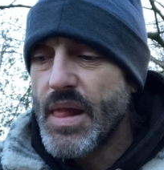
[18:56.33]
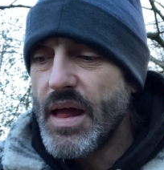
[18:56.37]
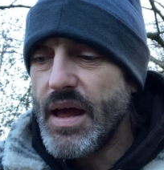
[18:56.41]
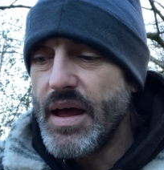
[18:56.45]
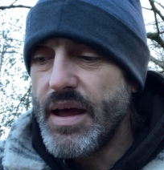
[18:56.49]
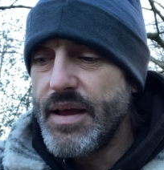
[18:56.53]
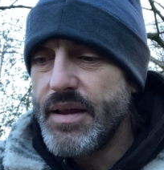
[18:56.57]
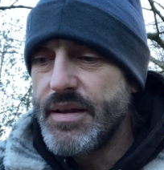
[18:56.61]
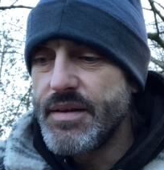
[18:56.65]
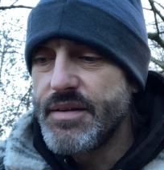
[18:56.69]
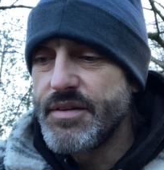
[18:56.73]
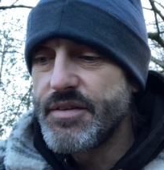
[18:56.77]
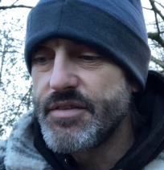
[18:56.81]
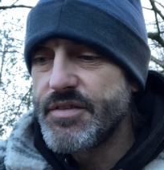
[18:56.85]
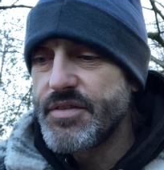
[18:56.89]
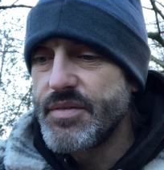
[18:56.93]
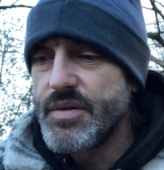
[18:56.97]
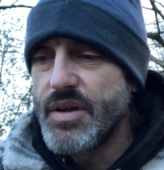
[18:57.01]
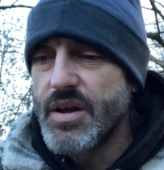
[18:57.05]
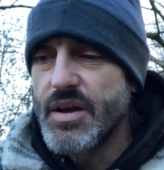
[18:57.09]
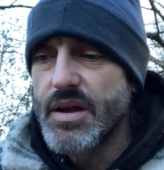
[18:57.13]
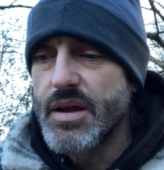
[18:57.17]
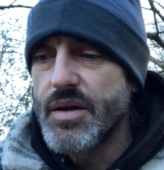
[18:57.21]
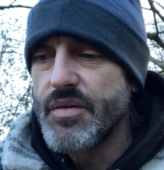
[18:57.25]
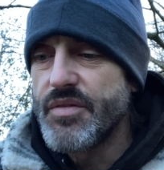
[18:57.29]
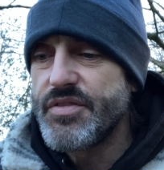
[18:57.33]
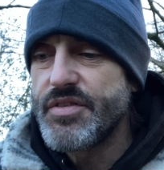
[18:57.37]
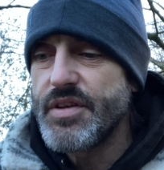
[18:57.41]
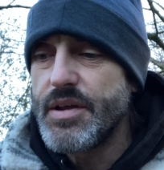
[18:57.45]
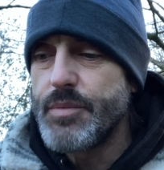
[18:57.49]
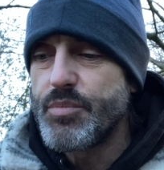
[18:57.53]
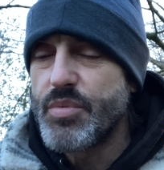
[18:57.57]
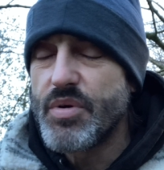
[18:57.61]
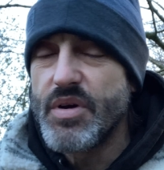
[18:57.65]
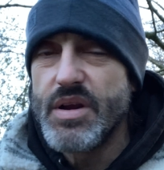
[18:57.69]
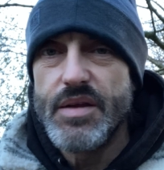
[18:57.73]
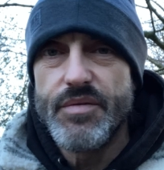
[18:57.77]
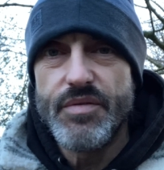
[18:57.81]
and like I've
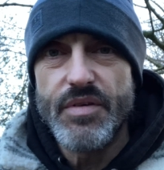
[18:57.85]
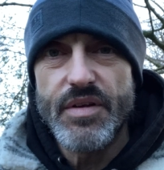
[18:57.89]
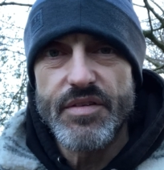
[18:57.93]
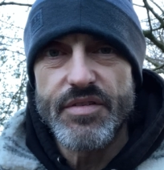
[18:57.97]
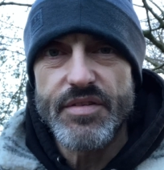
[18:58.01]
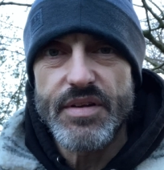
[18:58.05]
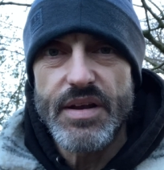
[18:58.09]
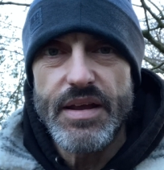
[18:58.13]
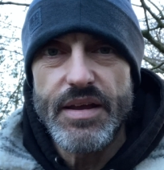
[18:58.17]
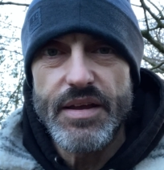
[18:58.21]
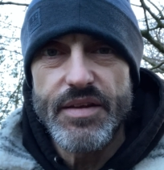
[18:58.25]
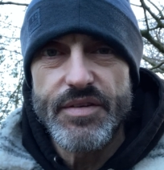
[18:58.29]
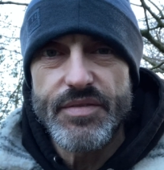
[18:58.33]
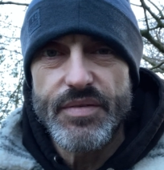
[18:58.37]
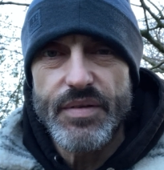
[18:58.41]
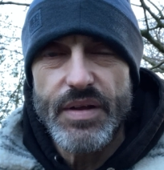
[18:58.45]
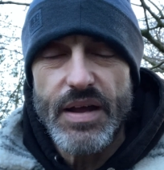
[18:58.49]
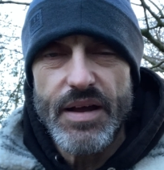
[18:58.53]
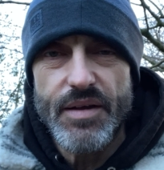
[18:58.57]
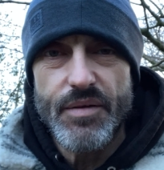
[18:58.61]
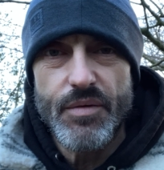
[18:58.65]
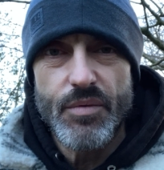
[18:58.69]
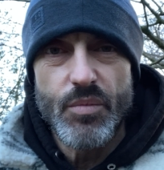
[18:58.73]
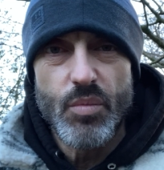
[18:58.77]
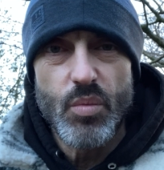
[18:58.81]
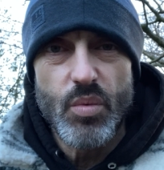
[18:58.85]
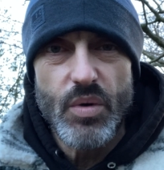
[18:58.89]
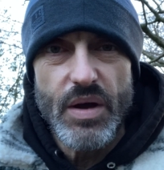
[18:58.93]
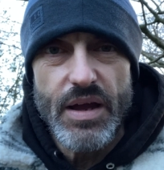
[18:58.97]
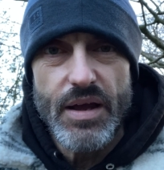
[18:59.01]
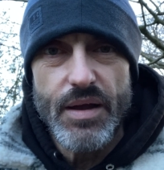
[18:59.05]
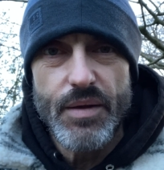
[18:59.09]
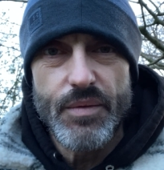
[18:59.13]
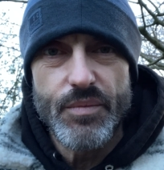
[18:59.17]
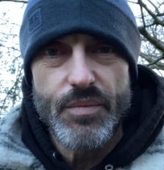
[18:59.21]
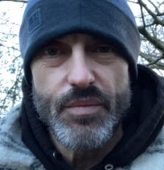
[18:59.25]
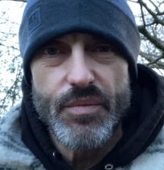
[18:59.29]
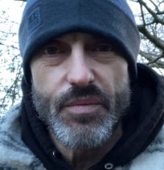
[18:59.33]
said previously it's at uh,
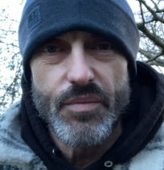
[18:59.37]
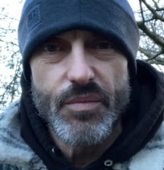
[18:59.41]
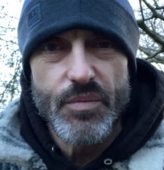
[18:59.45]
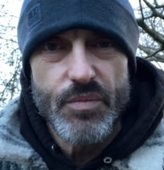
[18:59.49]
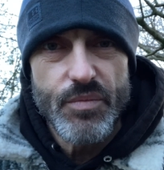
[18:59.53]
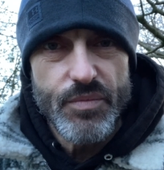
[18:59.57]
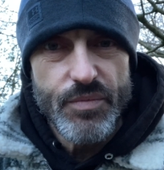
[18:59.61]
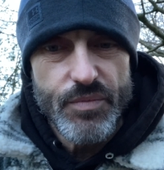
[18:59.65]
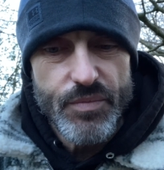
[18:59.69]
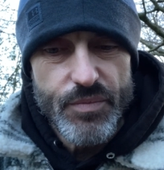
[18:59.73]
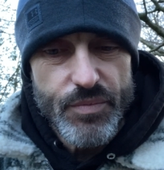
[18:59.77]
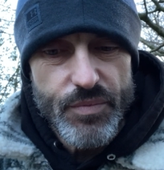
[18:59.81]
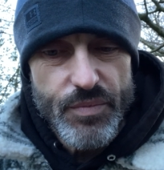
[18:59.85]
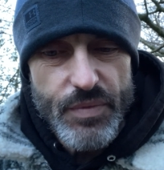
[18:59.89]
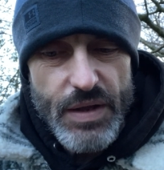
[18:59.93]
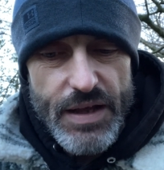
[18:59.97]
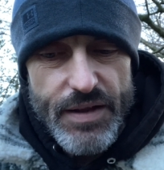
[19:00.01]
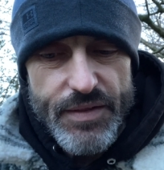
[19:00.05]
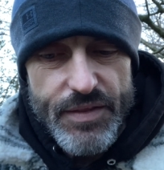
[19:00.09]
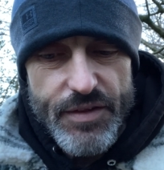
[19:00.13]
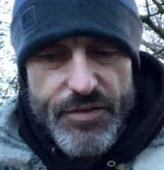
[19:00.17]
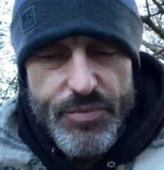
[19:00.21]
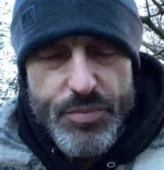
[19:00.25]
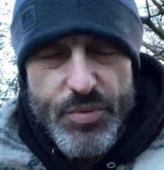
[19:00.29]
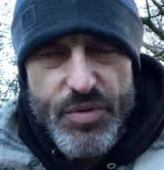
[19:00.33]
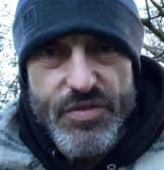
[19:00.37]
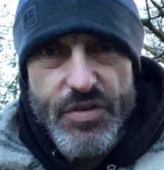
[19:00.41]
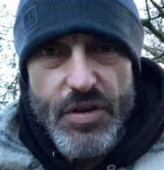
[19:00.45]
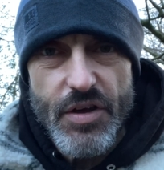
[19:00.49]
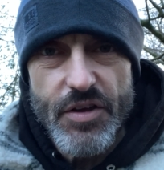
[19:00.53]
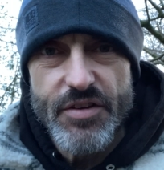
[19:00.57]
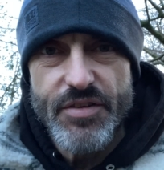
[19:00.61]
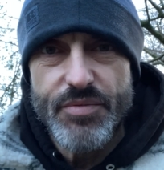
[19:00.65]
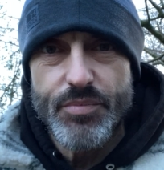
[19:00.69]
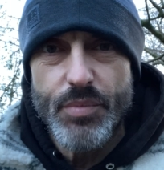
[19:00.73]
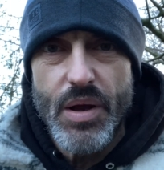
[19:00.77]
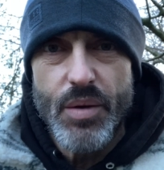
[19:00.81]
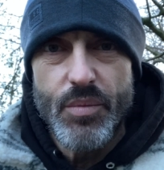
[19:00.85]
where at this
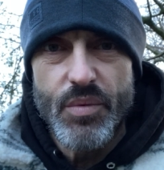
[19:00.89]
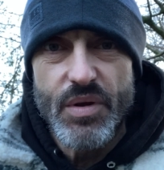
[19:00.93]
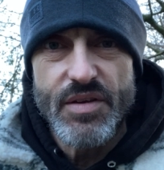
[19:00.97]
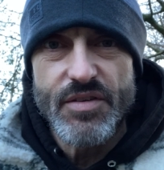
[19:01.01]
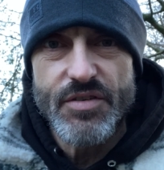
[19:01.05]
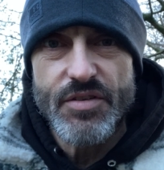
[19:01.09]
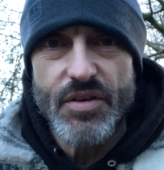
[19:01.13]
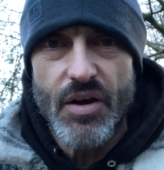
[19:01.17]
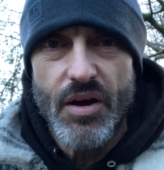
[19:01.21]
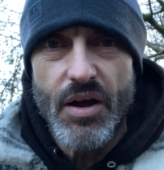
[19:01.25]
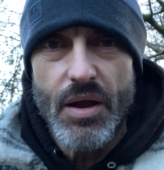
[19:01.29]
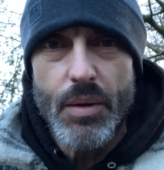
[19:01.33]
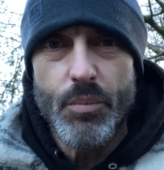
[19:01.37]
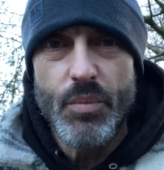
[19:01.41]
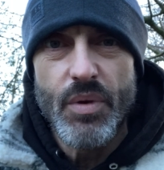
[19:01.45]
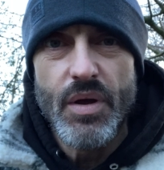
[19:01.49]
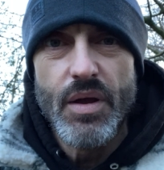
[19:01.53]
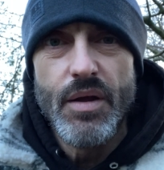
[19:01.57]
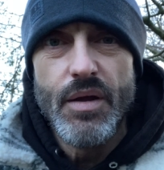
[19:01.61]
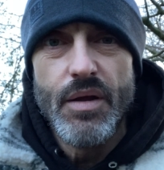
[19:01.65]
precise moment in time